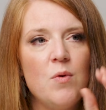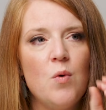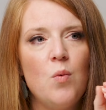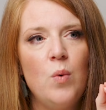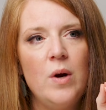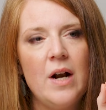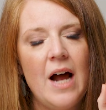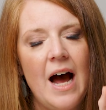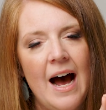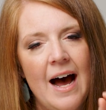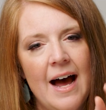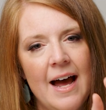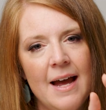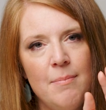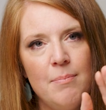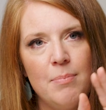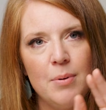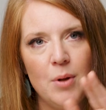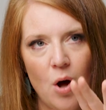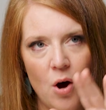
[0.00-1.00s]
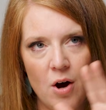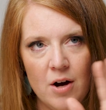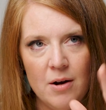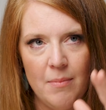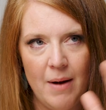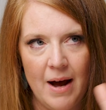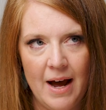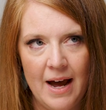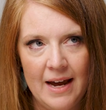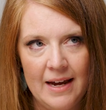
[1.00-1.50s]
When I blog
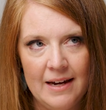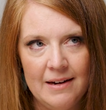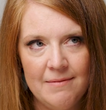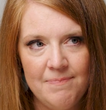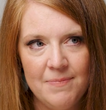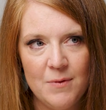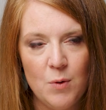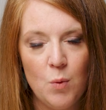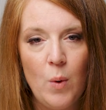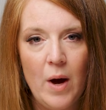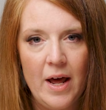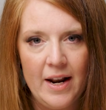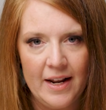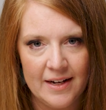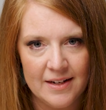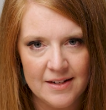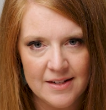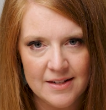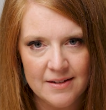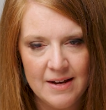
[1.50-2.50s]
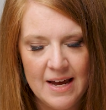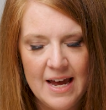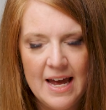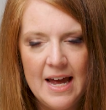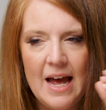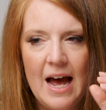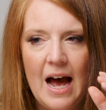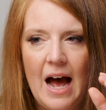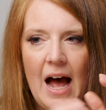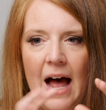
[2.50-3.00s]
my weddings,
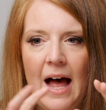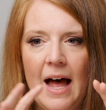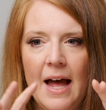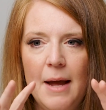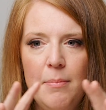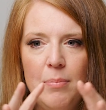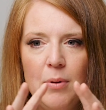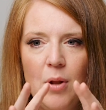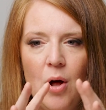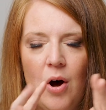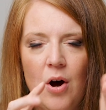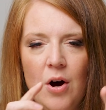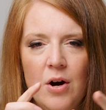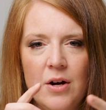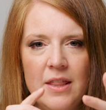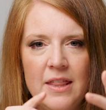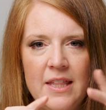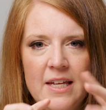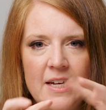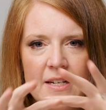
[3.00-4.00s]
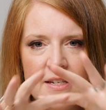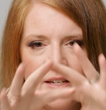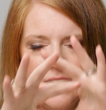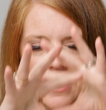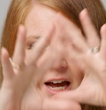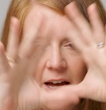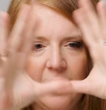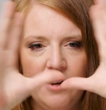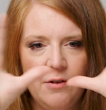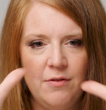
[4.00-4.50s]
I blog this
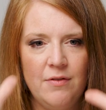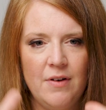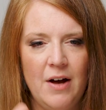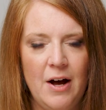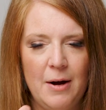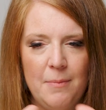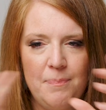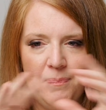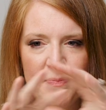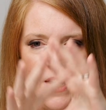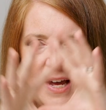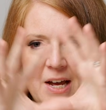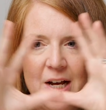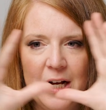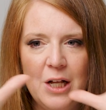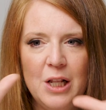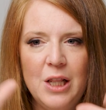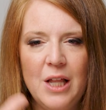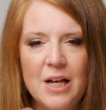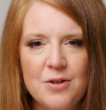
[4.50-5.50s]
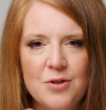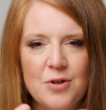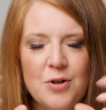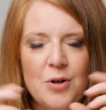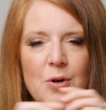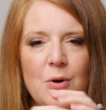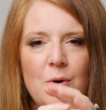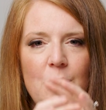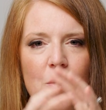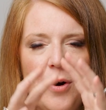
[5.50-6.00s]
kind of
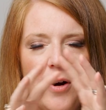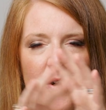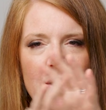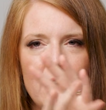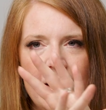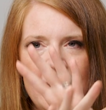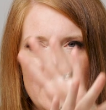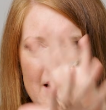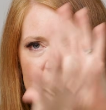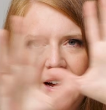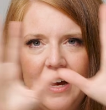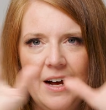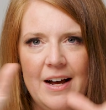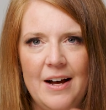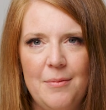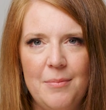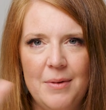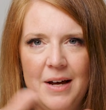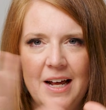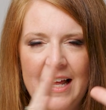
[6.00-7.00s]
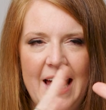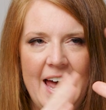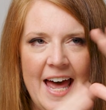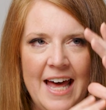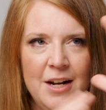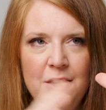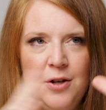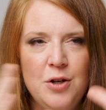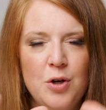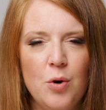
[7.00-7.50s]
cluster or kind of
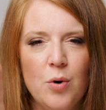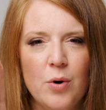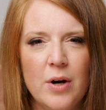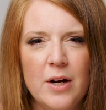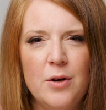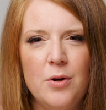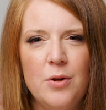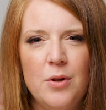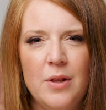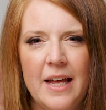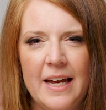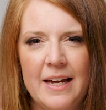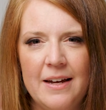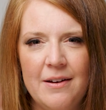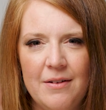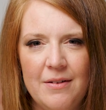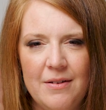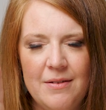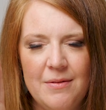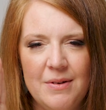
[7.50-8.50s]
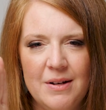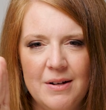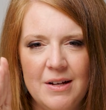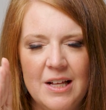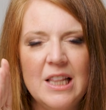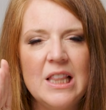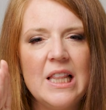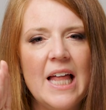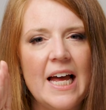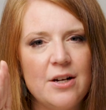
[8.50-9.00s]
editorial
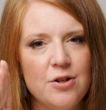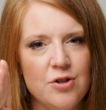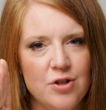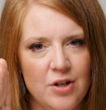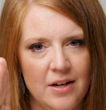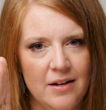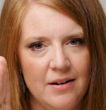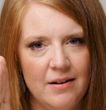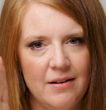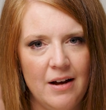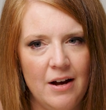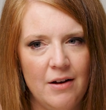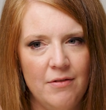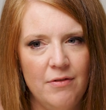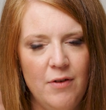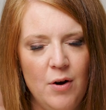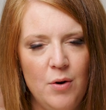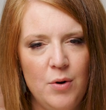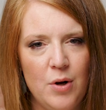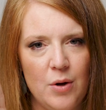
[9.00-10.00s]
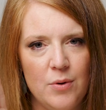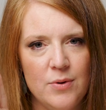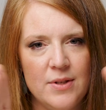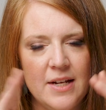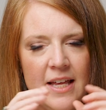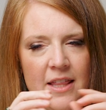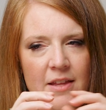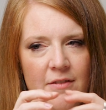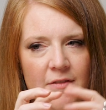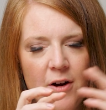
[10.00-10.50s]
collection of
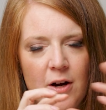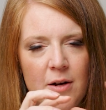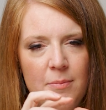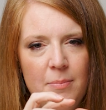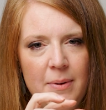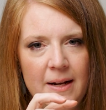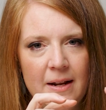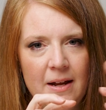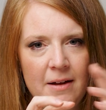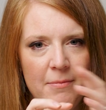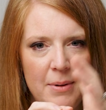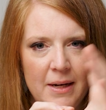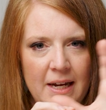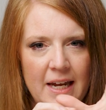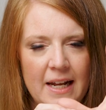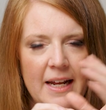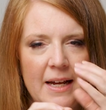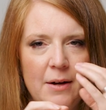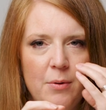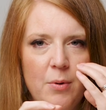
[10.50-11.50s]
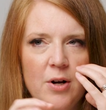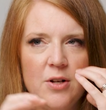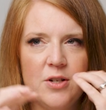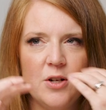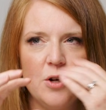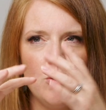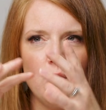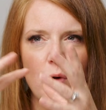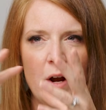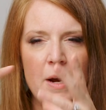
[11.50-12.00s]
photos at the very beginning, where it's
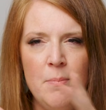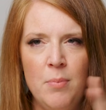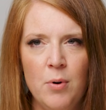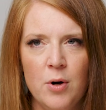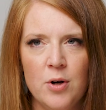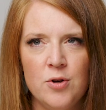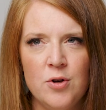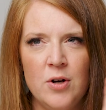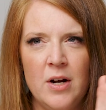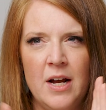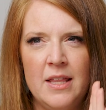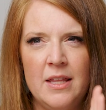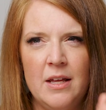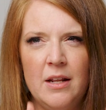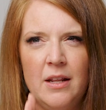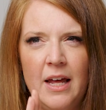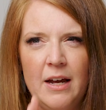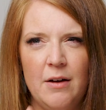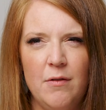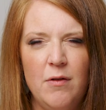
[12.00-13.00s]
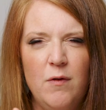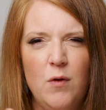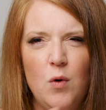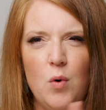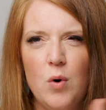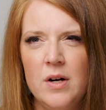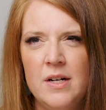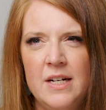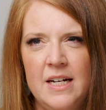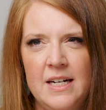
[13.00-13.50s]
a great portrait and then
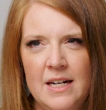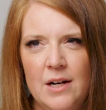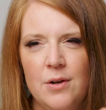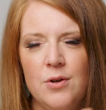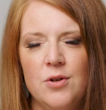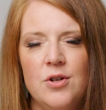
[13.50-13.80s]
4 detail